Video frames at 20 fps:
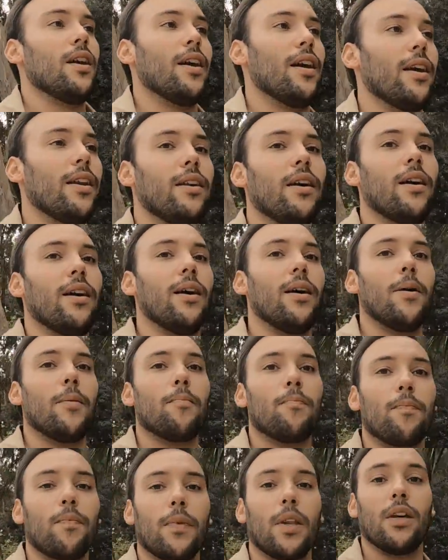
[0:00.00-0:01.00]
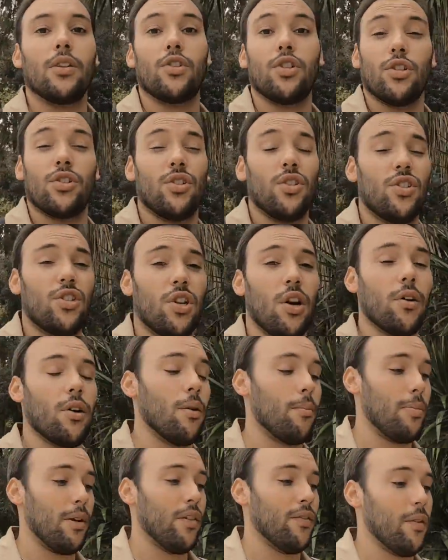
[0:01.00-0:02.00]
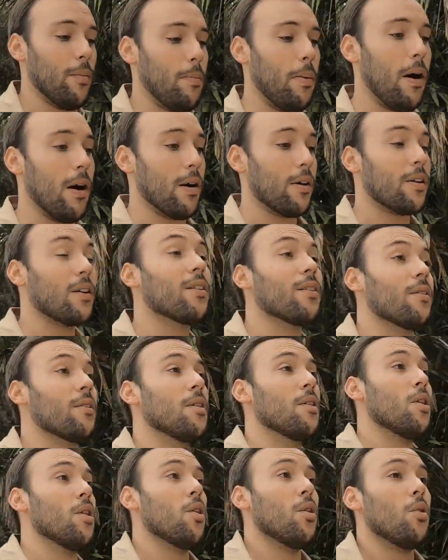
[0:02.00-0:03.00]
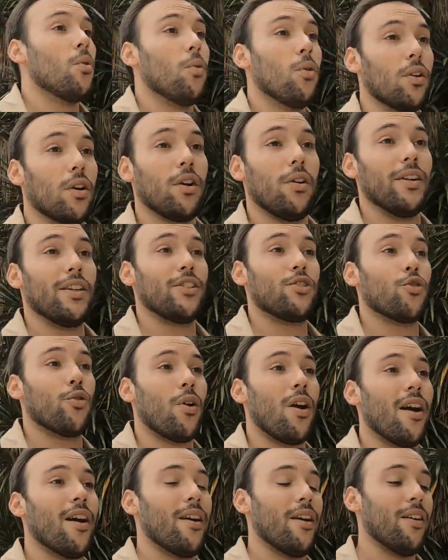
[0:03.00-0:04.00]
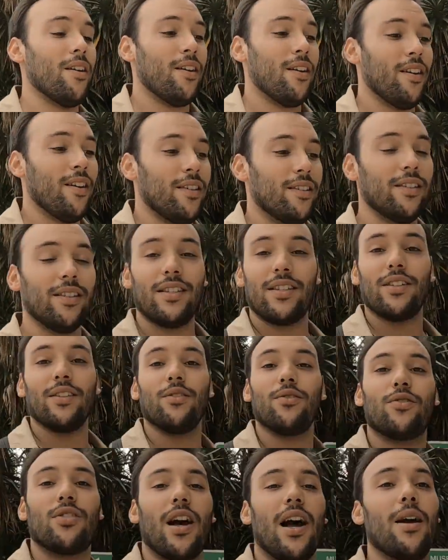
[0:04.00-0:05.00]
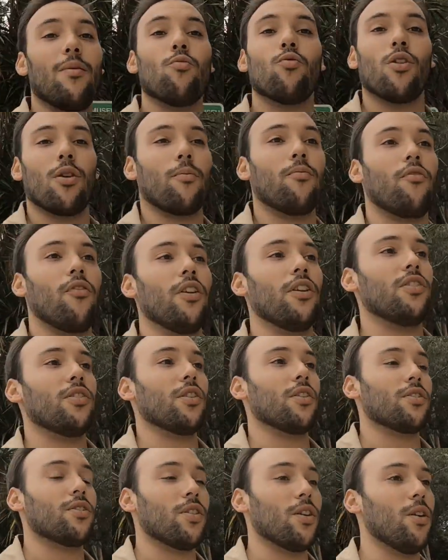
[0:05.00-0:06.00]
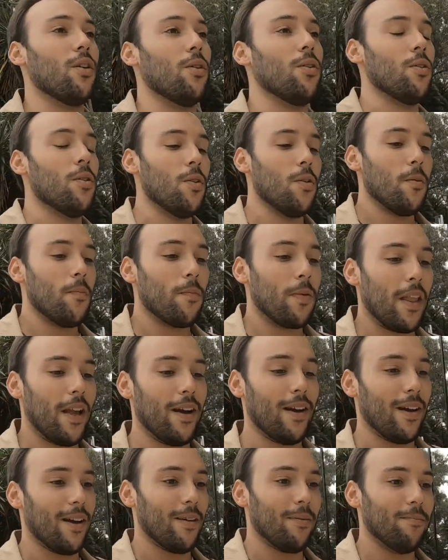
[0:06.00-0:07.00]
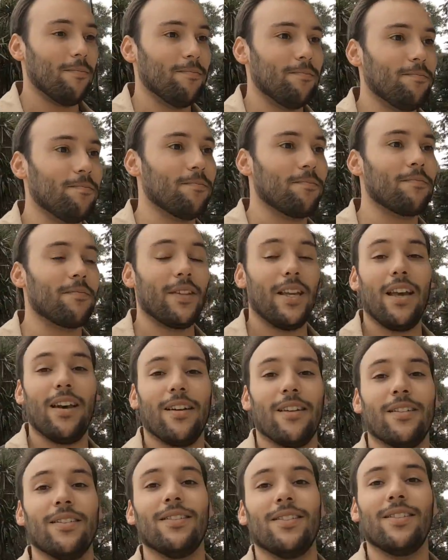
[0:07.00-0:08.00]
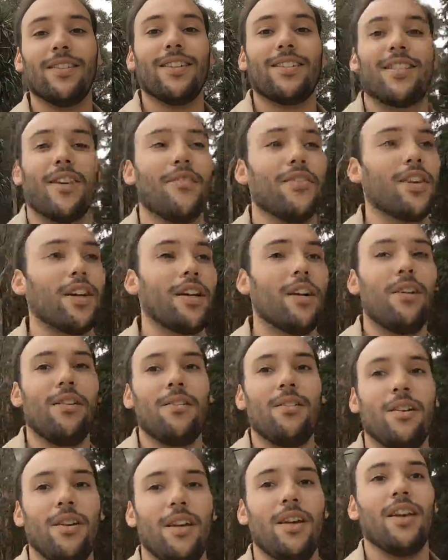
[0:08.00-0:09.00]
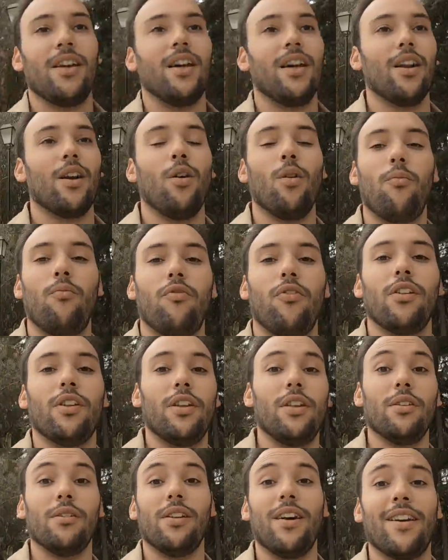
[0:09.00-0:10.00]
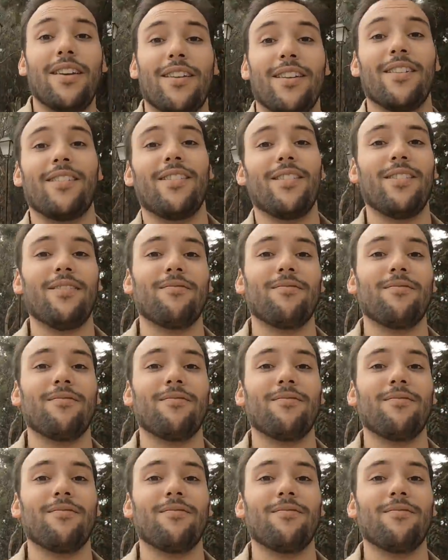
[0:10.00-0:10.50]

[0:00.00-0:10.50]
And just to show you a bit of the park, we'll go and try this new time warp feature. So yeah, let's give it a go, and hopefully you like it.